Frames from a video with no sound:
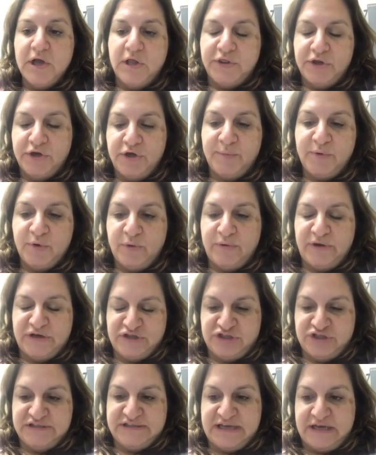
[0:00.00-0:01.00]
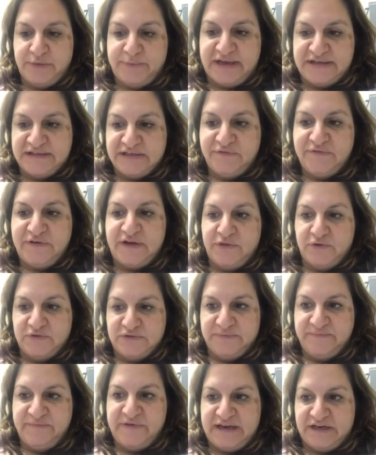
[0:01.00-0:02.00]
The number one question is, how do we identify
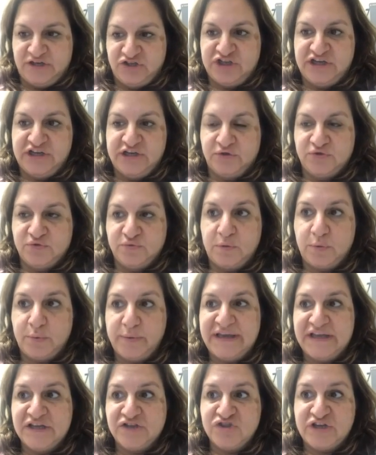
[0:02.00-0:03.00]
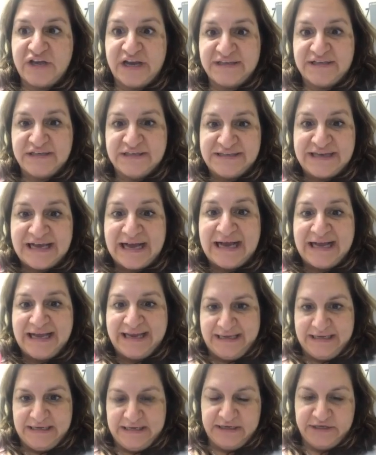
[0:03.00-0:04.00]
those lymphatic channels? Well, we eject a dye
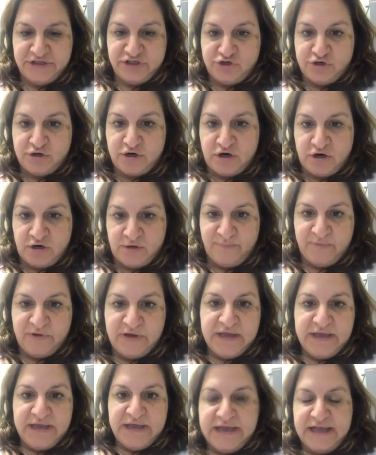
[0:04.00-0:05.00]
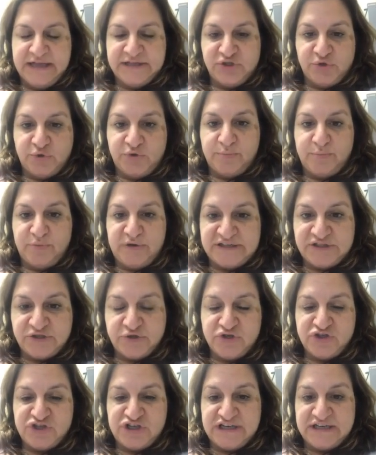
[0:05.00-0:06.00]
into your arm. And so the breast
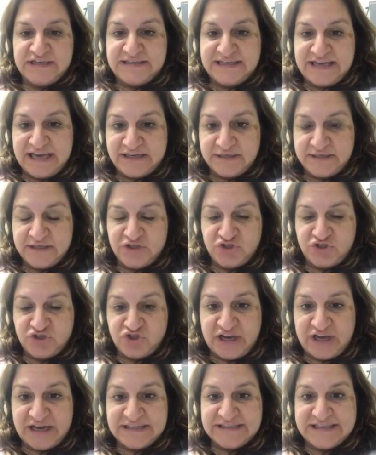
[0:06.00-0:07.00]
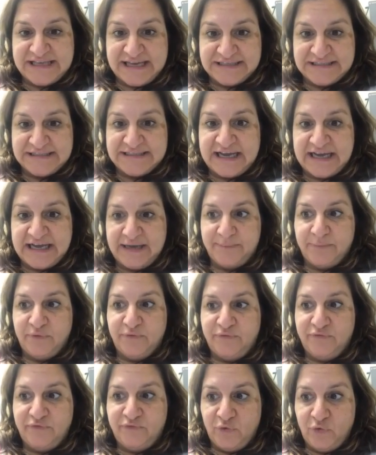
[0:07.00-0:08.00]
surgeon injects that dye
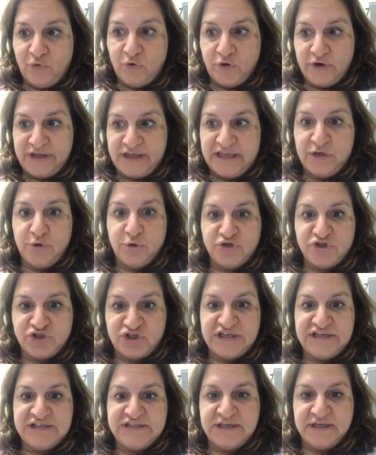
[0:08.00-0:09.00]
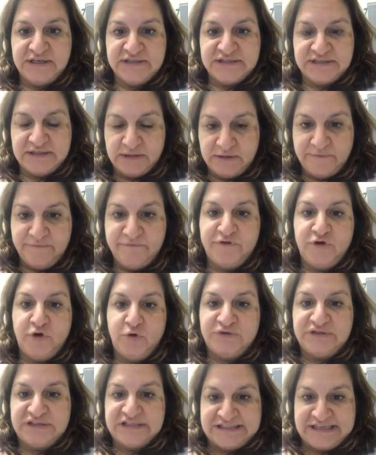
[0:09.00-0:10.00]
before he or she does the lymph
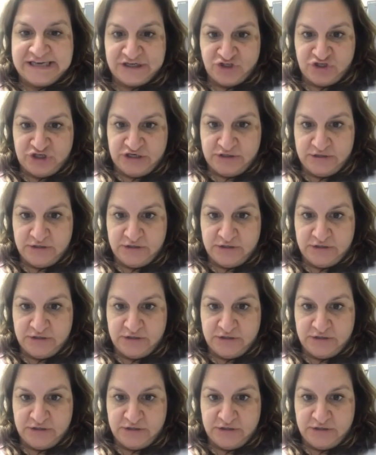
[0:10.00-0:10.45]
node dissection.